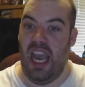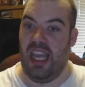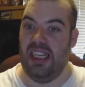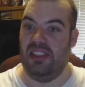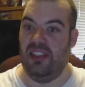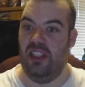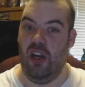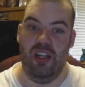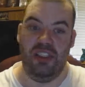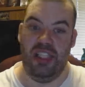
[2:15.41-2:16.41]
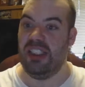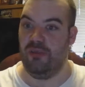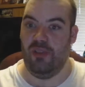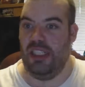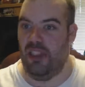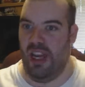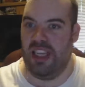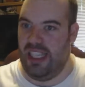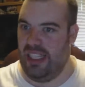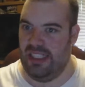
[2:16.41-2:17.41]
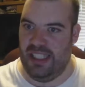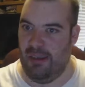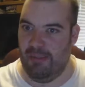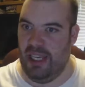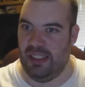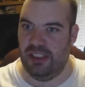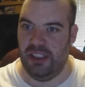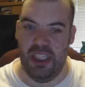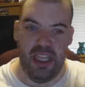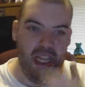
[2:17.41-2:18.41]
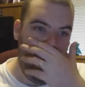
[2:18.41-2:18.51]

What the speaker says: And doesn't really like kids that much.